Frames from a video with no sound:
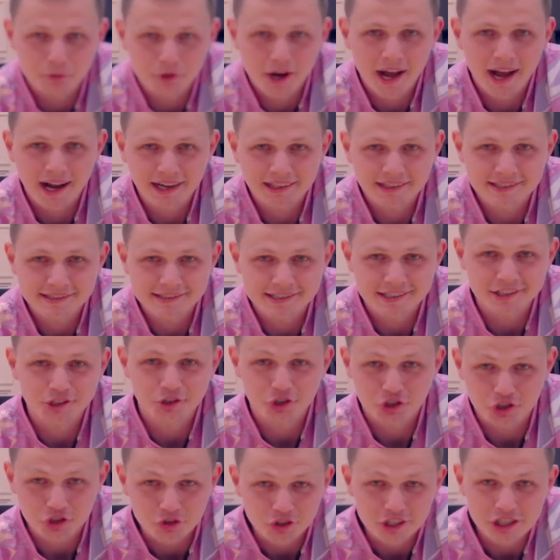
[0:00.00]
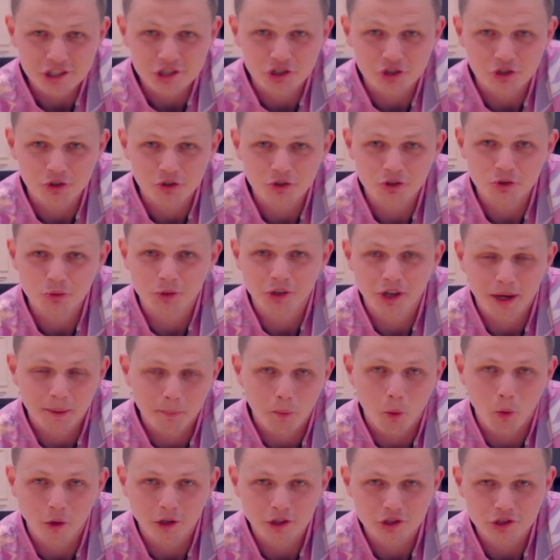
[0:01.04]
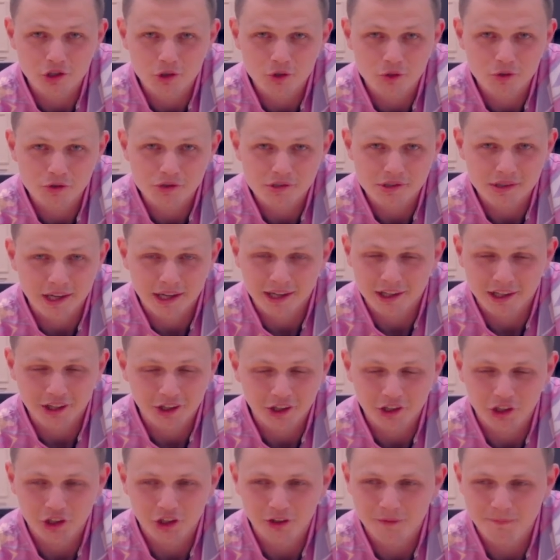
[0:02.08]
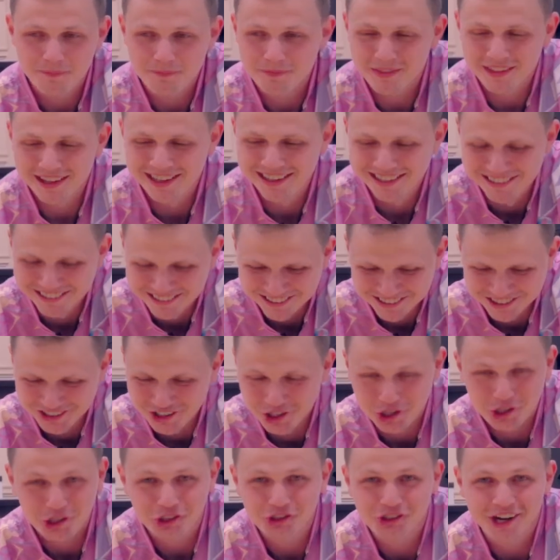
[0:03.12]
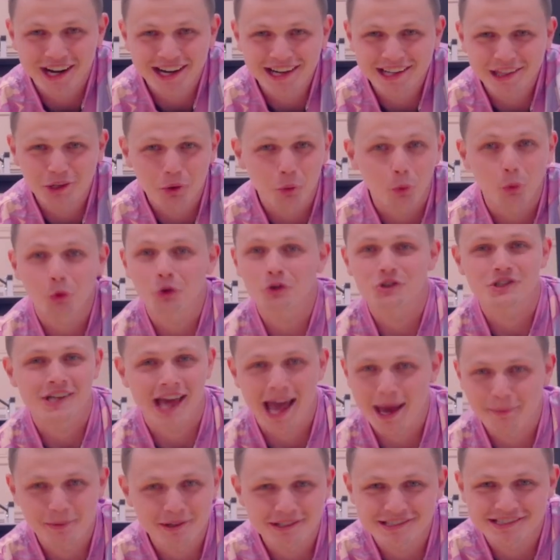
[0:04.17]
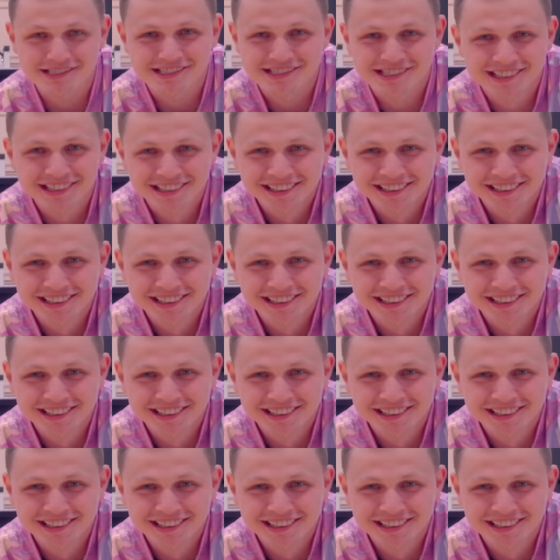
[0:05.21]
practice in your street shoes when you have bowling shoes. Like, you're creating the worst habits.